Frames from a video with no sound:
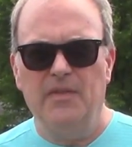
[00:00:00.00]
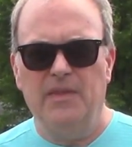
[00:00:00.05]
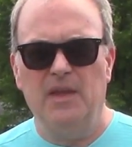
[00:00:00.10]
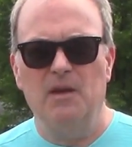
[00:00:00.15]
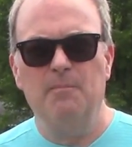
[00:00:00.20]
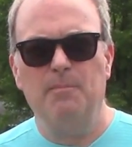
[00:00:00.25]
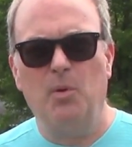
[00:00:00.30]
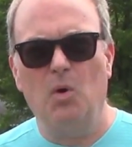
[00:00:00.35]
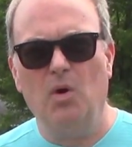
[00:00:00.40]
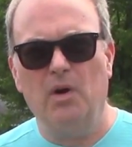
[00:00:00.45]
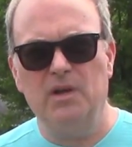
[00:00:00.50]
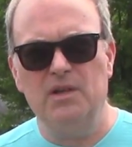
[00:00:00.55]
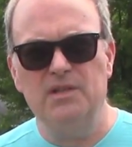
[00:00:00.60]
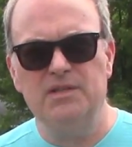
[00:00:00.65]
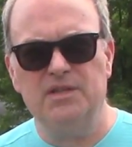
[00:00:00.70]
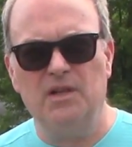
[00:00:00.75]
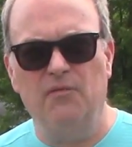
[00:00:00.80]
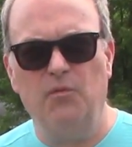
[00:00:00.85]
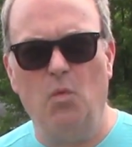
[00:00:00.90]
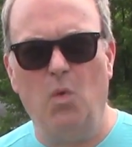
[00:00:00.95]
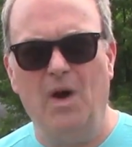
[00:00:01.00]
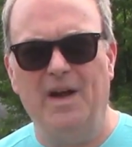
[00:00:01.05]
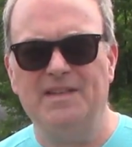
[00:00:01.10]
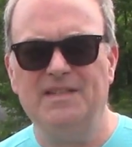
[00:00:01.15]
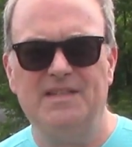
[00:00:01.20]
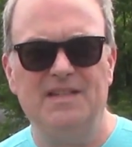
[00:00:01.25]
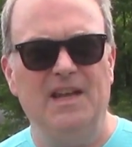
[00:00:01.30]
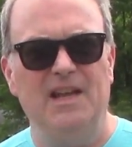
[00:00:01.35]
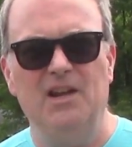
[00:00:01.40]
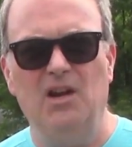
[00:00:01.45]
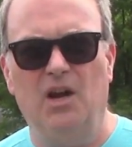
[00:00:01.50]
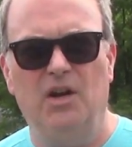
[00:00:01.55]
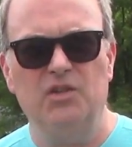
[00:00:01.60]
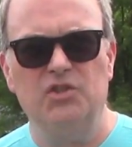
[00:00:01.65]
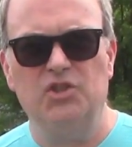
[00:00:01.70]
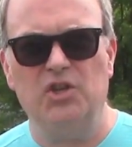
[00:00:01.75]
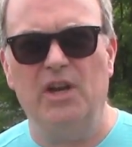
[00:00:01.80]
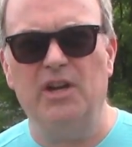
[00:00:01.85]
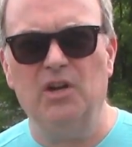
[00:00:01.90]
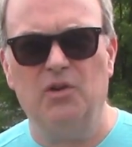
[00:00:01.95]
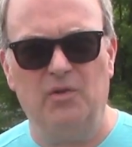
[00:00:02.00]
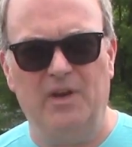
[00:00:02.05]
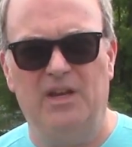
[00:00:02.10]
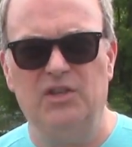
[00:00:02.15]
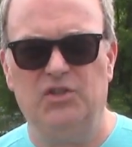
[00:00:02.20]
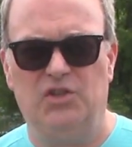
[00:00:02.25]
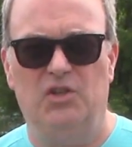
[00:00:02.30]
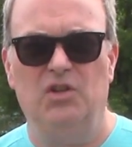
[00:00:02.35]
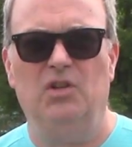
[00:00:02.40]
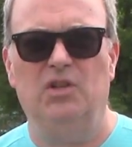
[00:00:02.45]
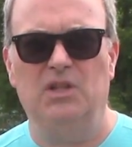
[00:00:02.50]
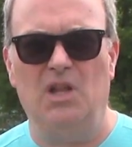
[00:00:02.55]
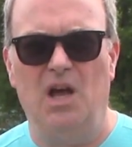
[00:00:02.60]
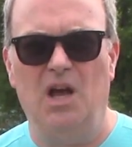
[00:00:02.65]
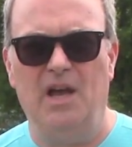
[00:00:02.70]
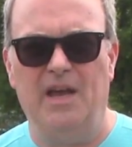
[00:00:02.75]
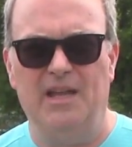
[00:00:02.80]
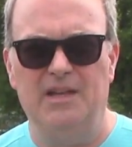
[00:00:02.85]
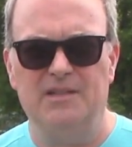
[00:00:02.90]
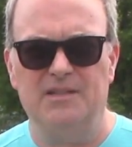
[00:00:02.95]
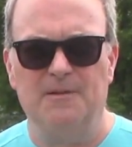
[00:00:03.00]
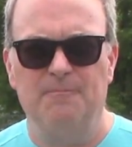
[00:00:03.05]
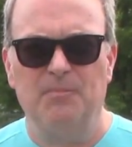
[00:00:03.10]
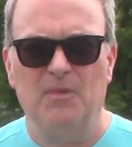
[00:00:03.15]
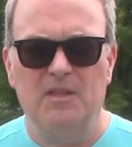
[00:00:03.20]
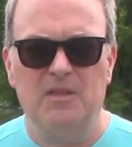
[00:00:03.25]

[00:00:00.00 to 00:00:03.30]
the importance of what's in our generational lines.